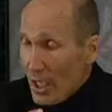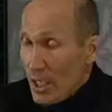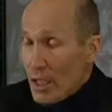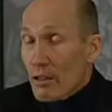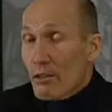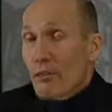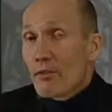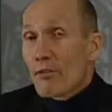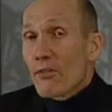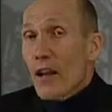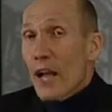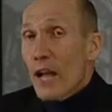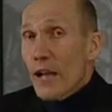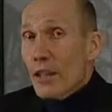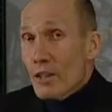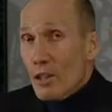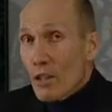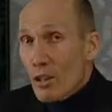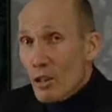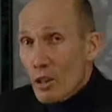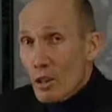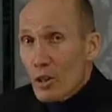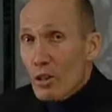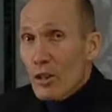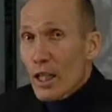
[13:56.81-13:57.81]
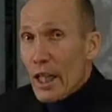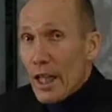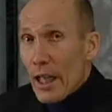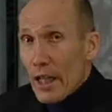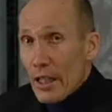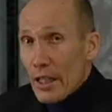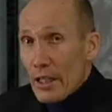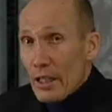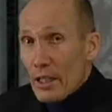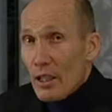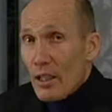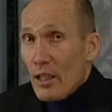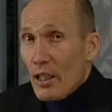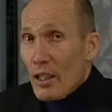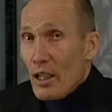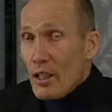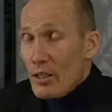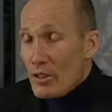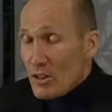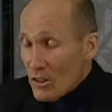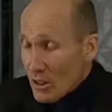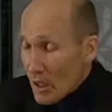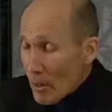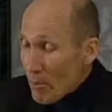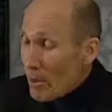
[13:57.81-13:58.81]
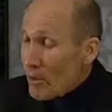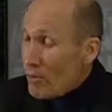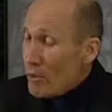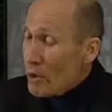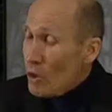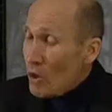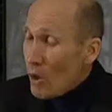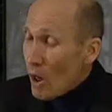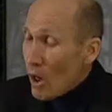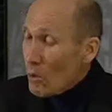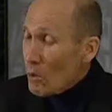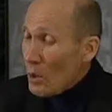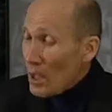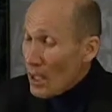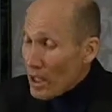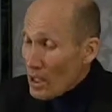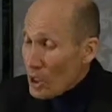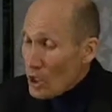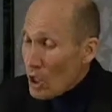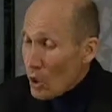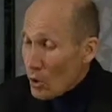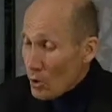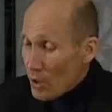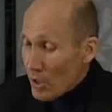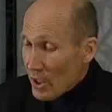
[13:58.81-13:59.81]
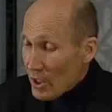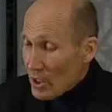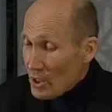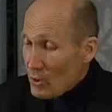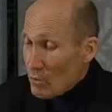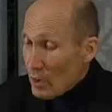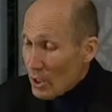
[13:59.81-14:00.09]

In fact, look at it. Some of you already know this,